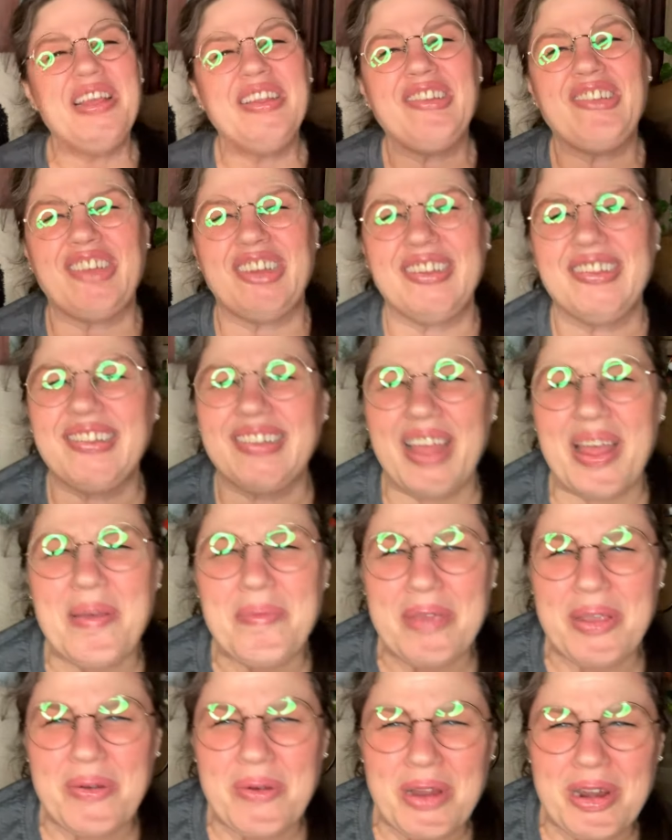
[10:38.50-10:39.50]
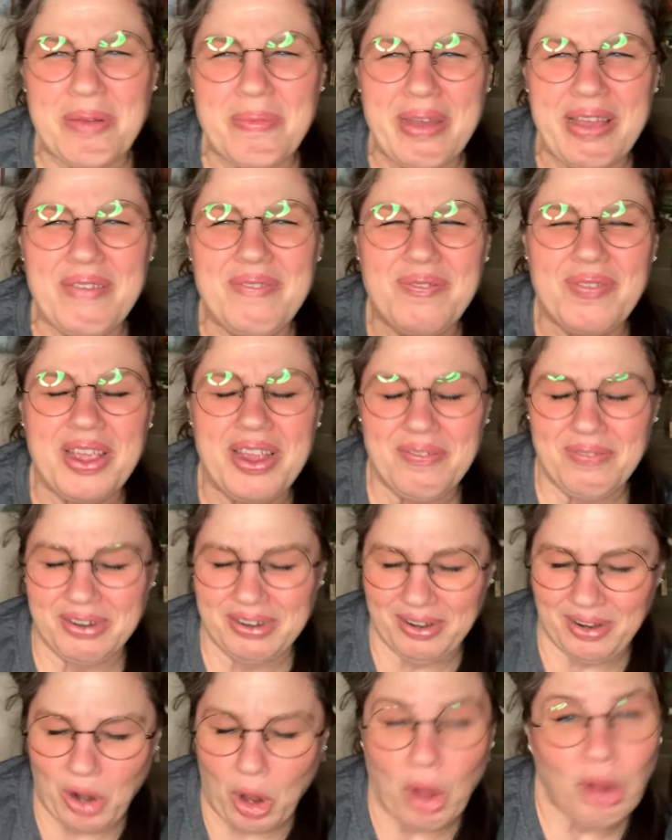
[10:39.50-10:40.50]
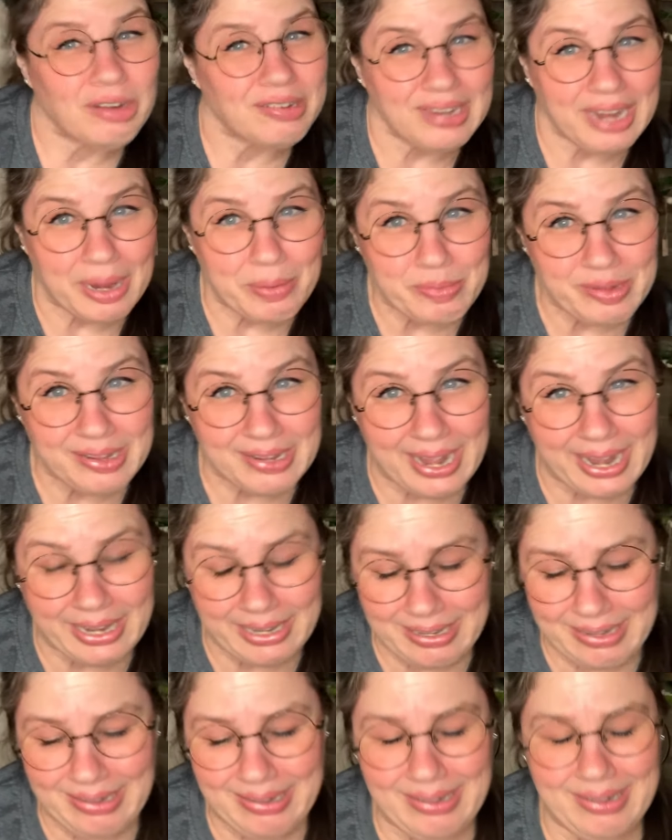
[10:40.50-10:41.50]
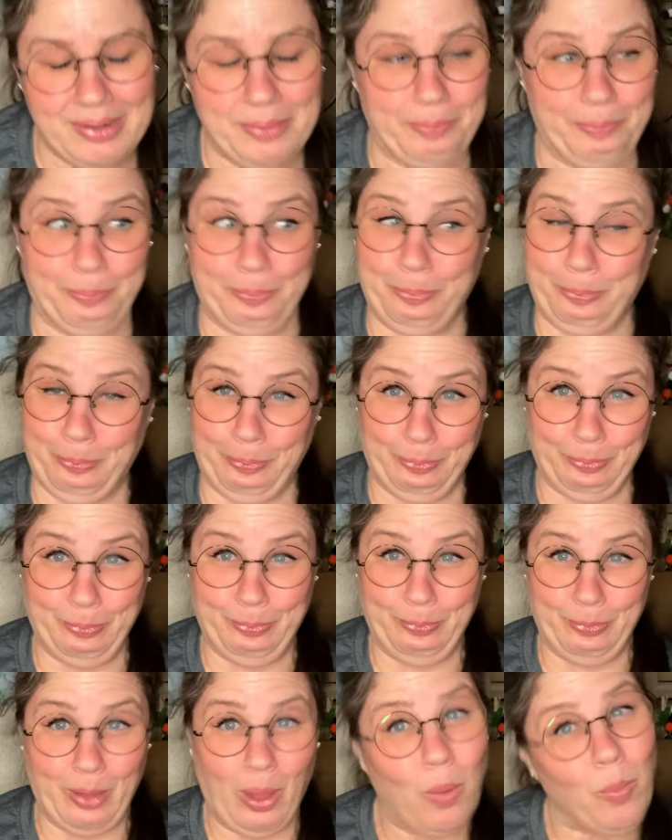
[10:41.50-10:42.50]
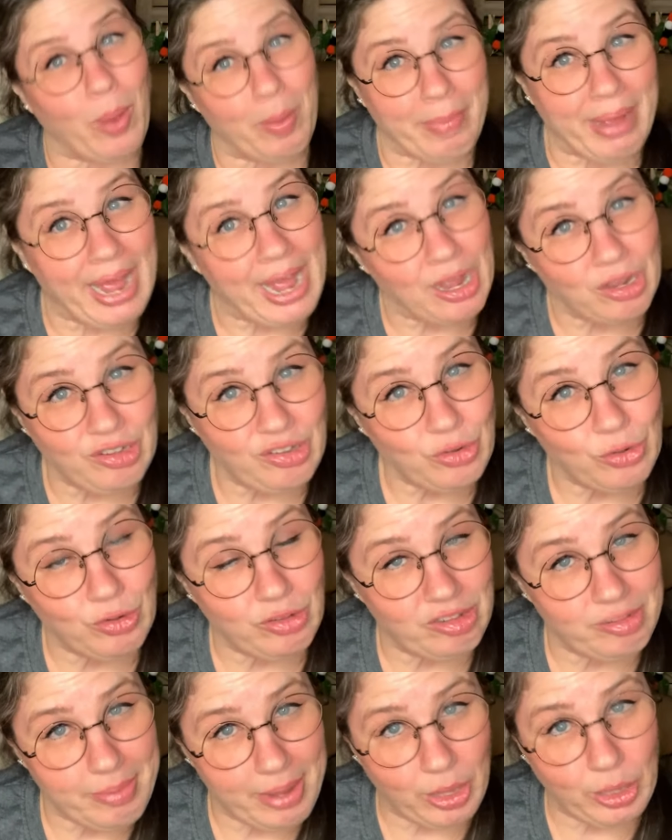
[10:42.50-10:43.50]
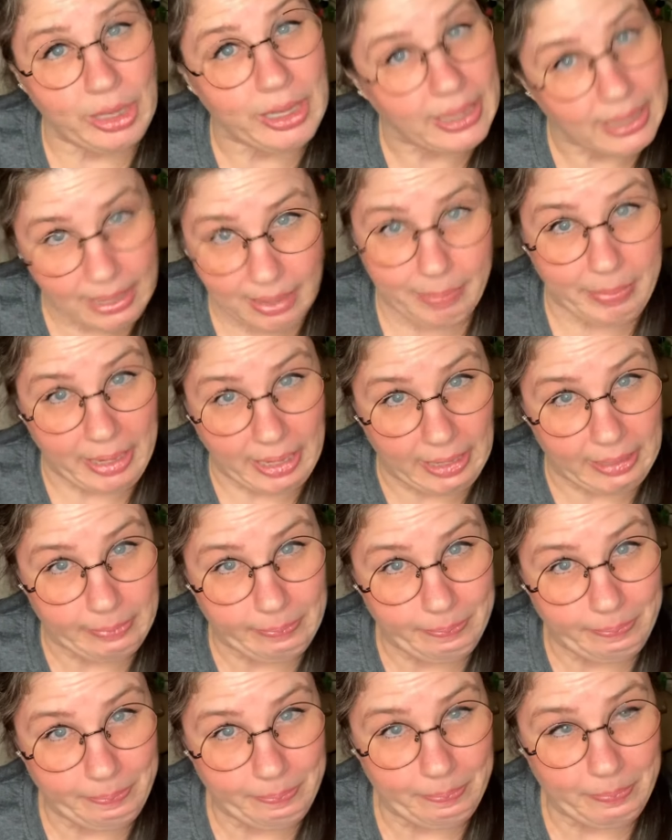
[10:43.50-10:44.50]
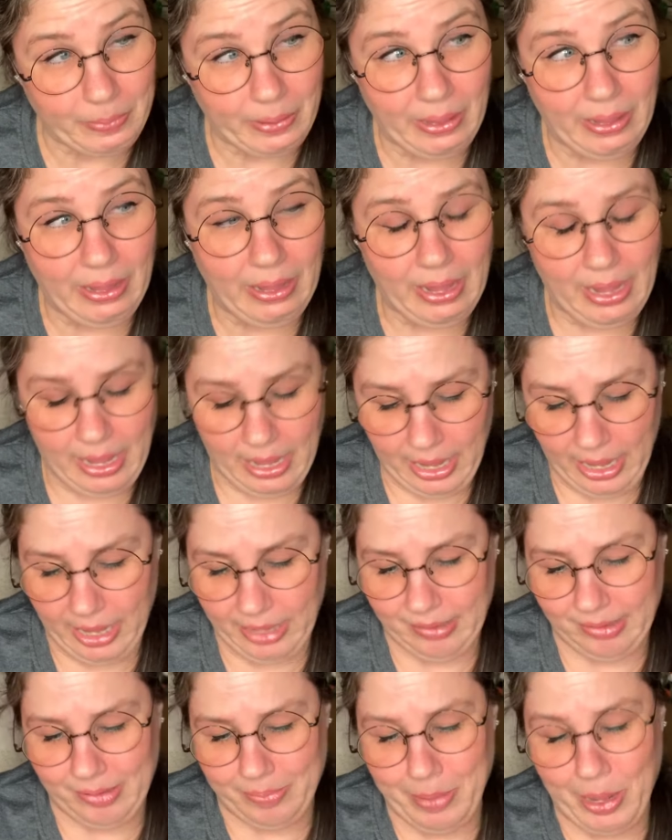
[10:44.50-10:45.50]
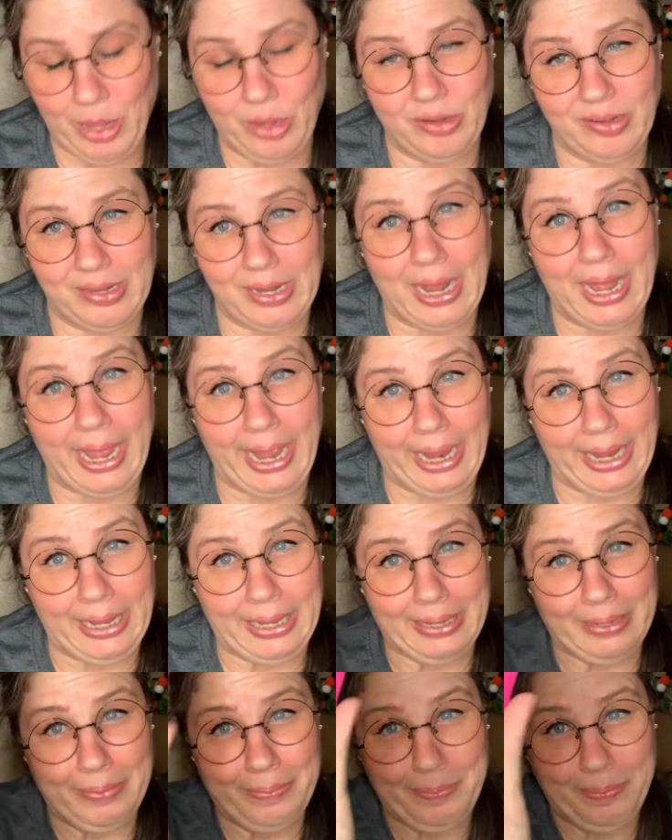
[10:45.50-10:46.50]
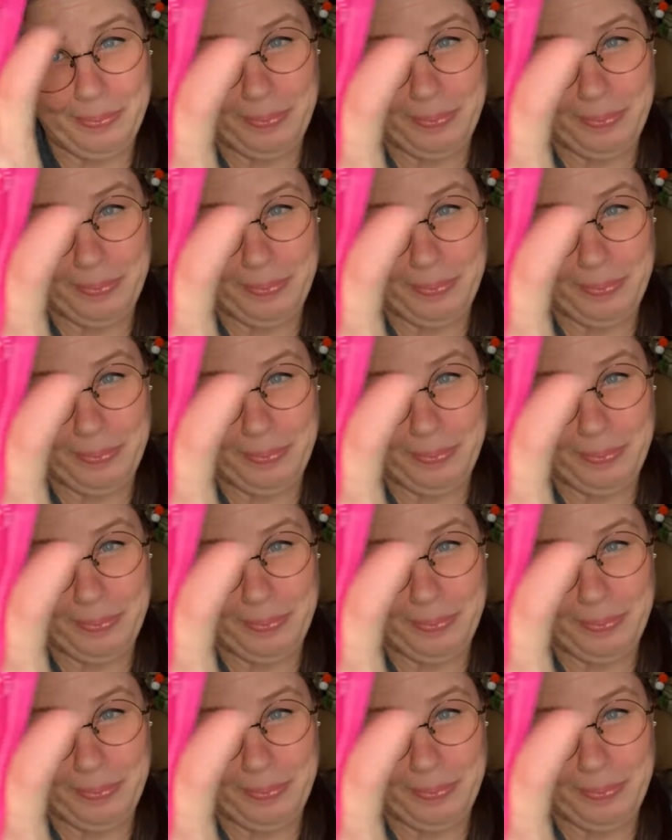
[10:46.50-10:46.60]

She sent me one of my favorite all-time scents. When my house don't smell yummy, it smells like